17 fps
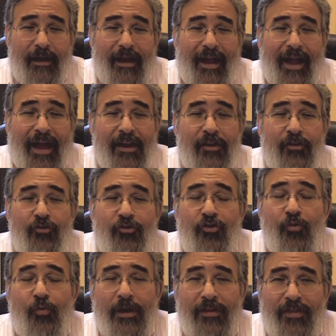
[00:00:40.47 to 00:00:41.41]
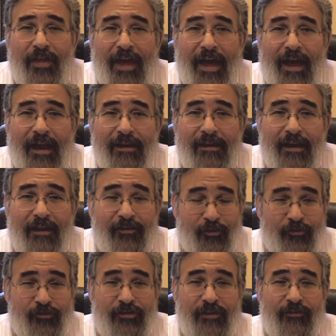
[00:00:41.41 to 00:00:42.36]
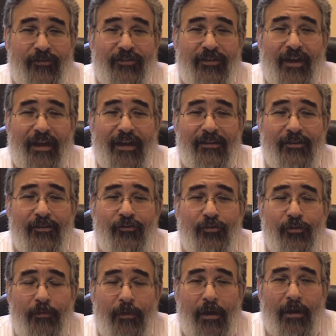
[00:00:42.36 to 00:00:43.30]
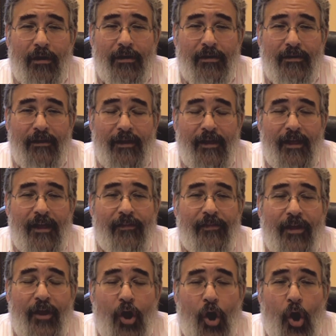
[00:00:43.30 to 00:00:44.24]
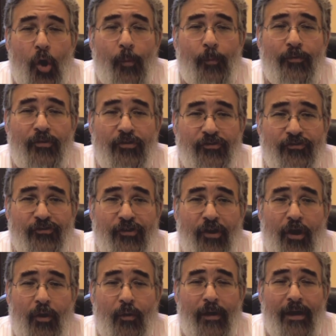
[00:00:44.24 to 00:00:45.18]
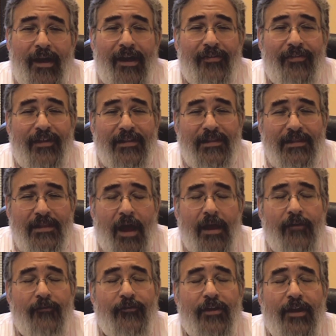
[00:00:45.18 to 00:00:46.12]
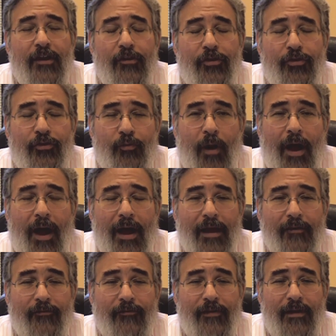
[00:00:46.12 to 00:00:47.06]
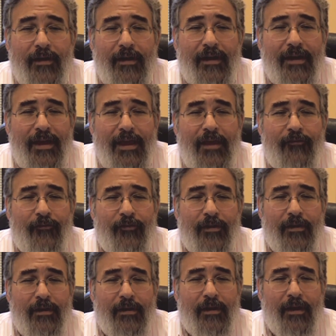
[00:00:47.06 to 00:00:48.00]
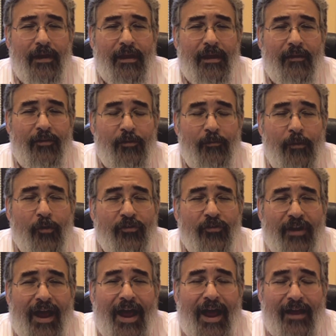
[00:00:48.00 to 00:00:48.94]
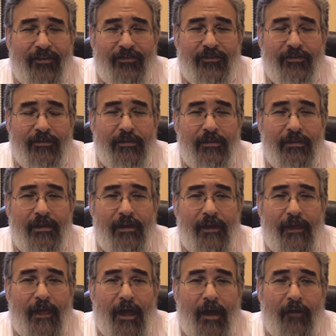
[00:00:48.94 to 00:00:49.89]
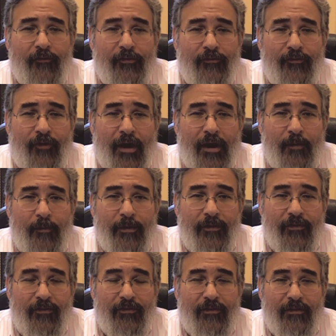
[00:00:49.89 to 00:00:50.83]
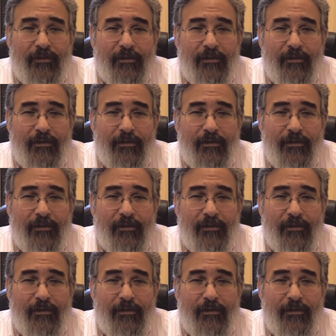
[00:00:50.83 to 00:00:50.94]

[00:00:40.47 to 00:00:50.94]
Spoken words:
And in doing that, as their chief scientist remarked, they hope to show that life can thrive even in the most hostile of environments.